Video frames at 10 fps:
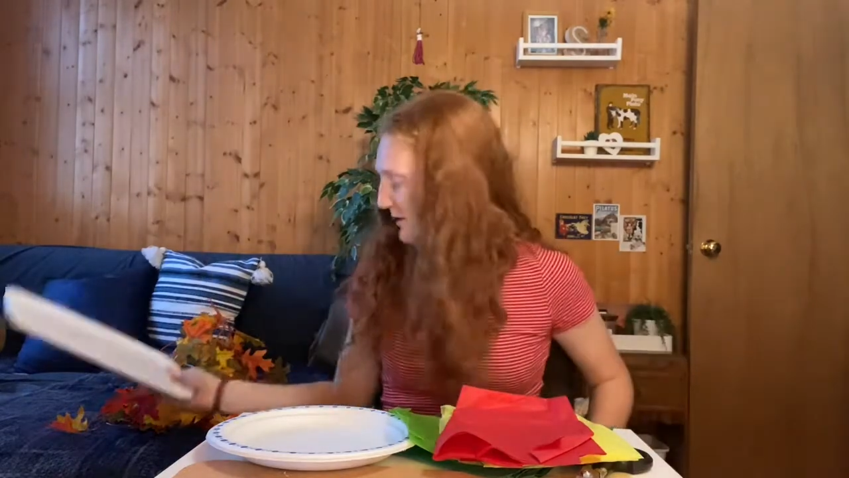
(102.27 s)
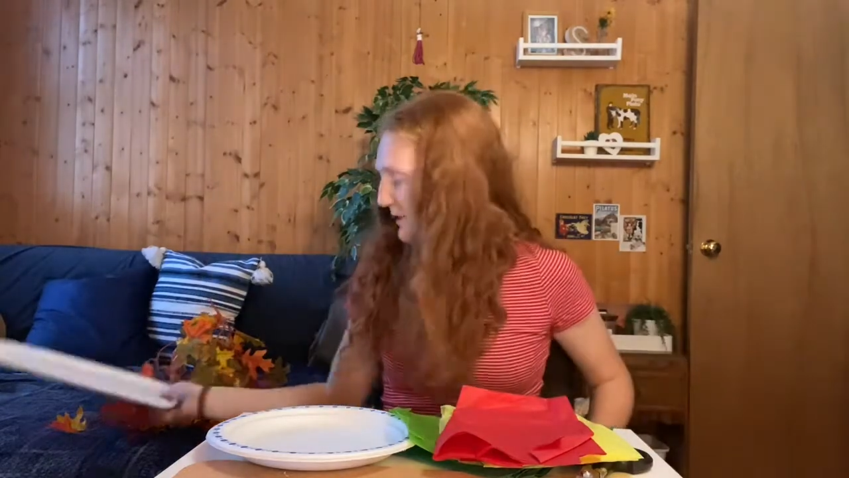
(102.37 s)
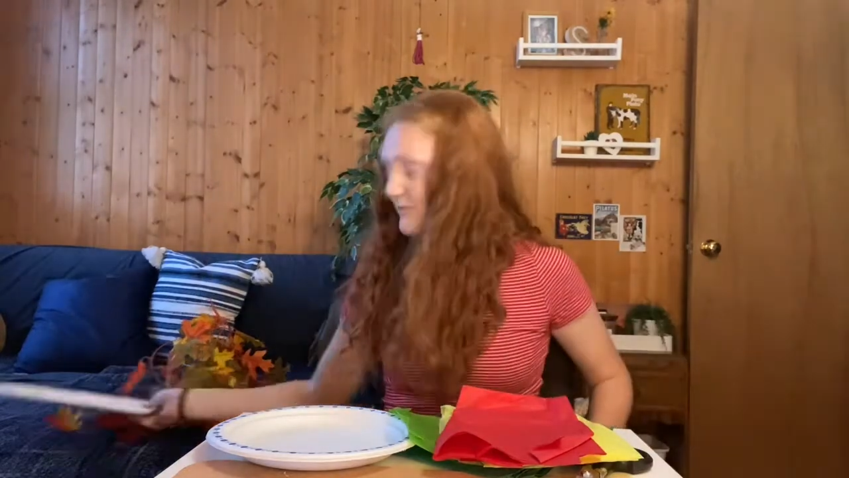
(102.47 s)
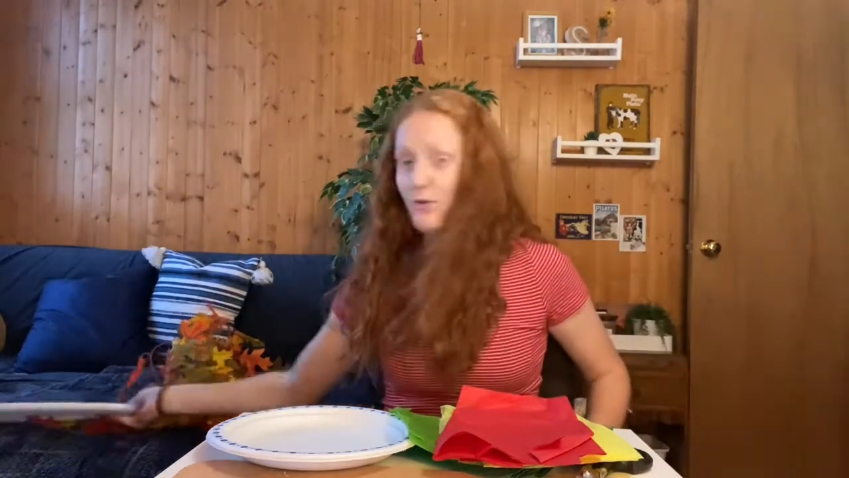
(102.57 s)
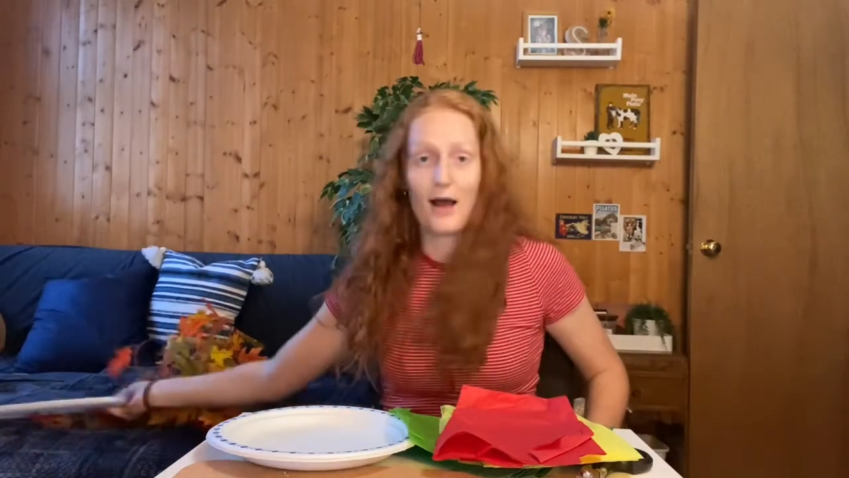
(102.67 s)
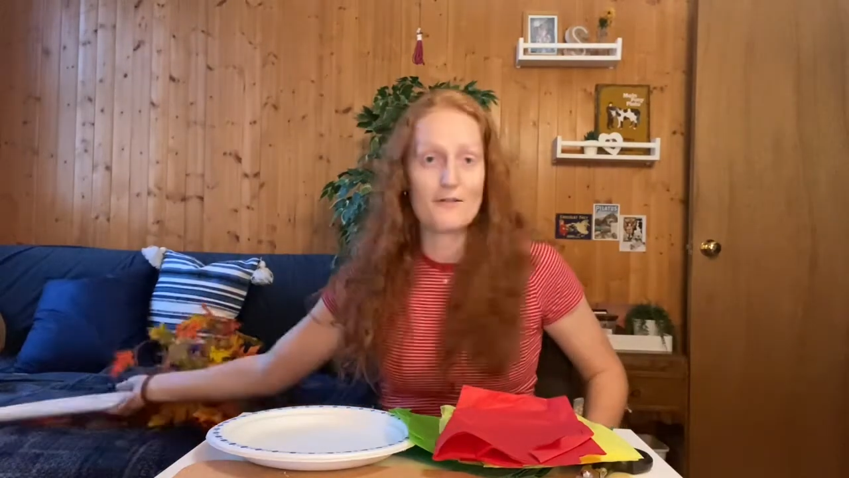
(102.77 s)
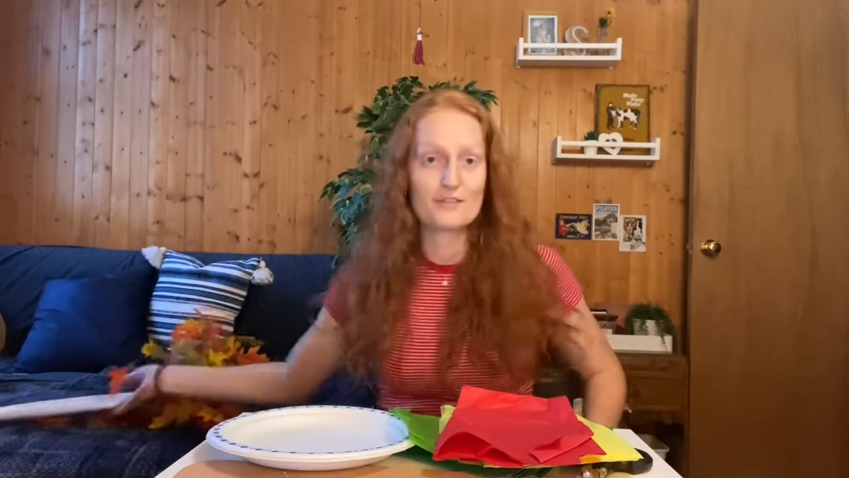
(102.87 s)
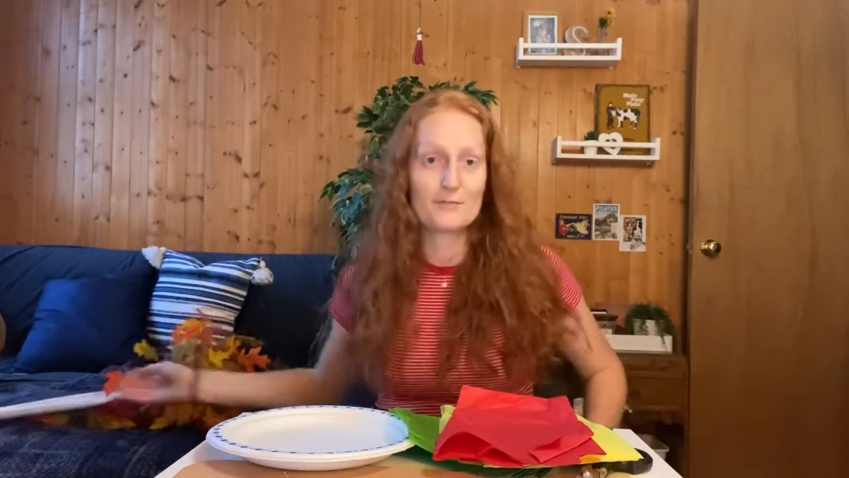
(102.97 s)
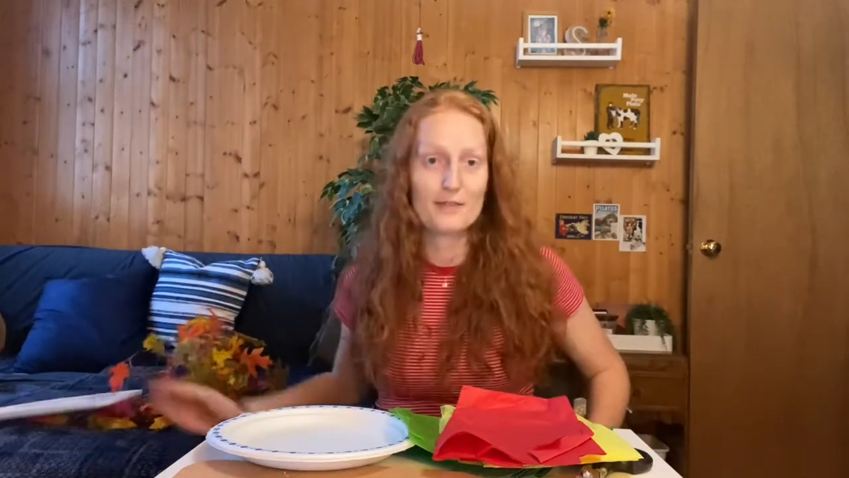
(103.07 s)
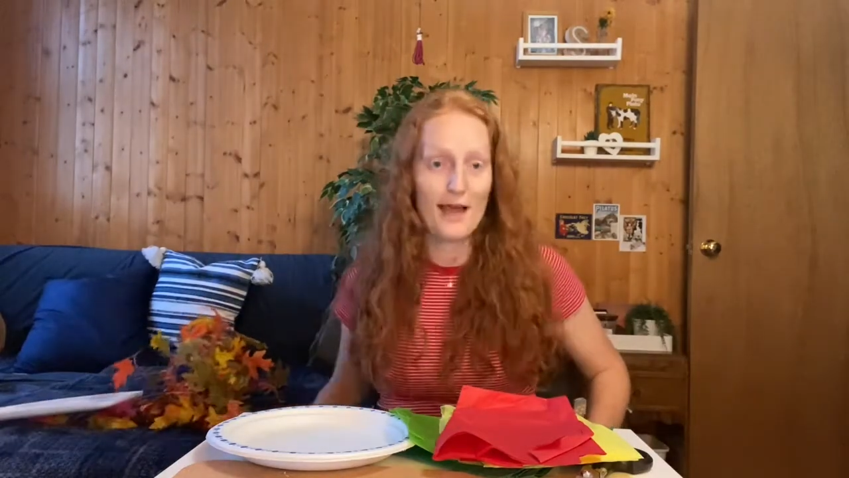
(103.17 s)
If you have
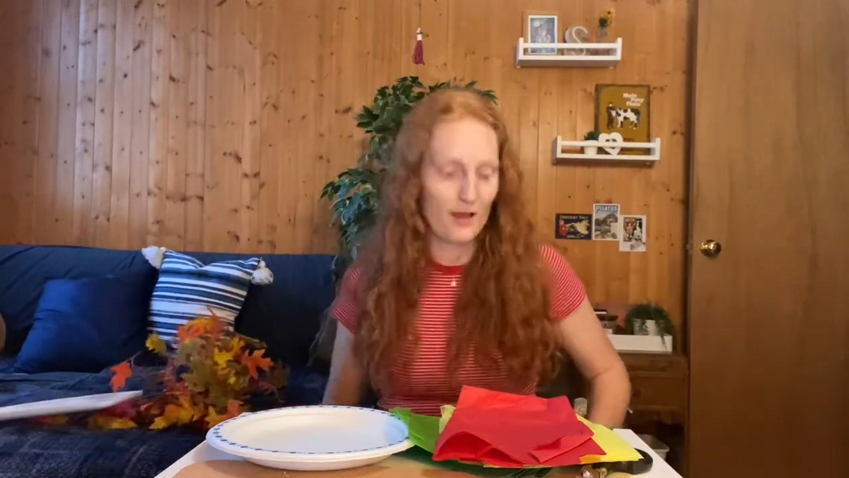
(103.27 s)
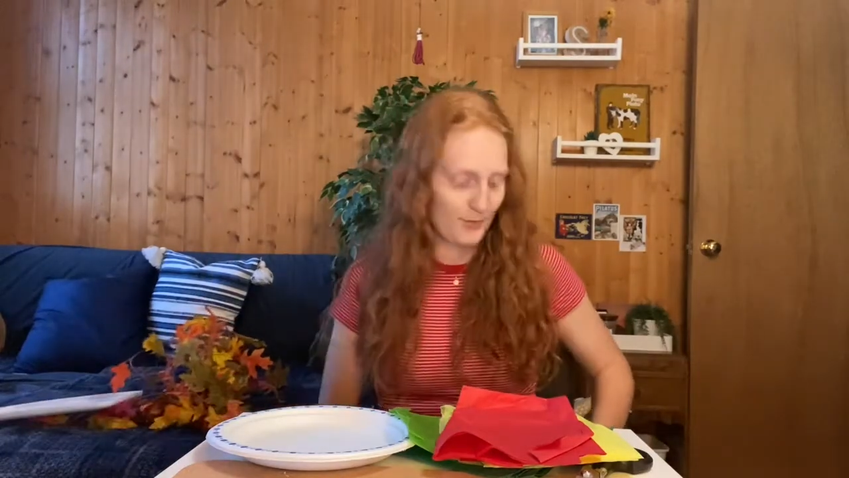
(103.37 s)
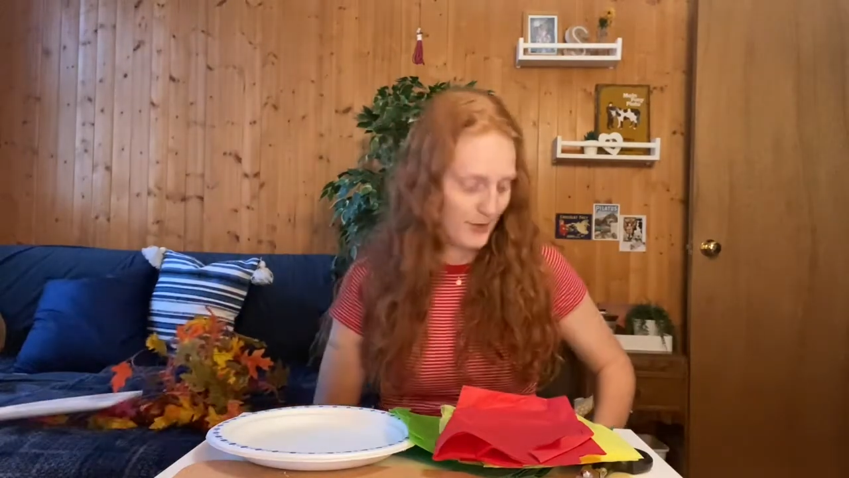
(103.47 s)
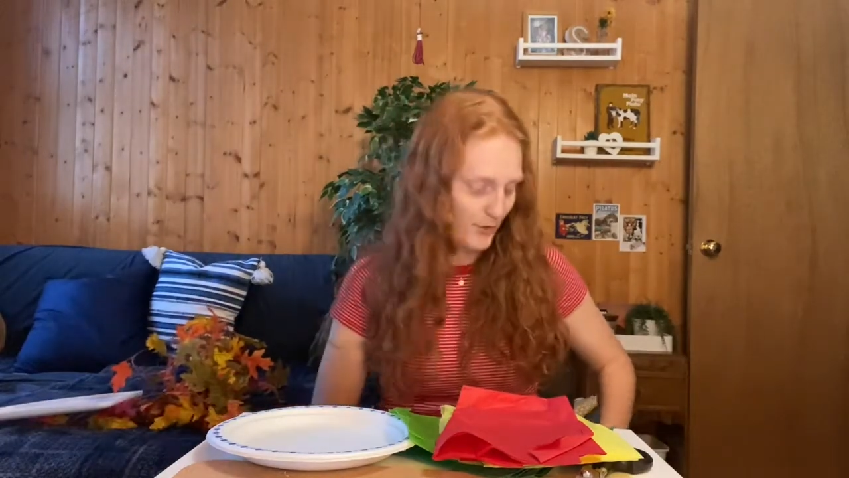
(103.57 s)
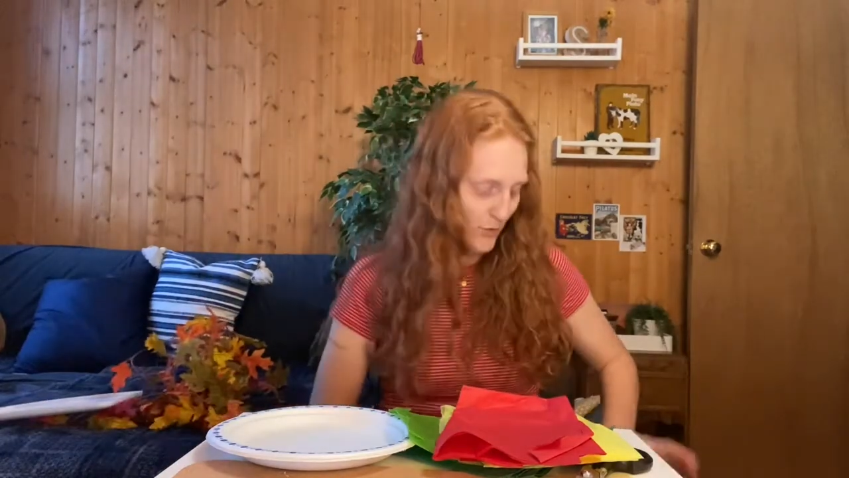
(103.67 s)
someone to help you,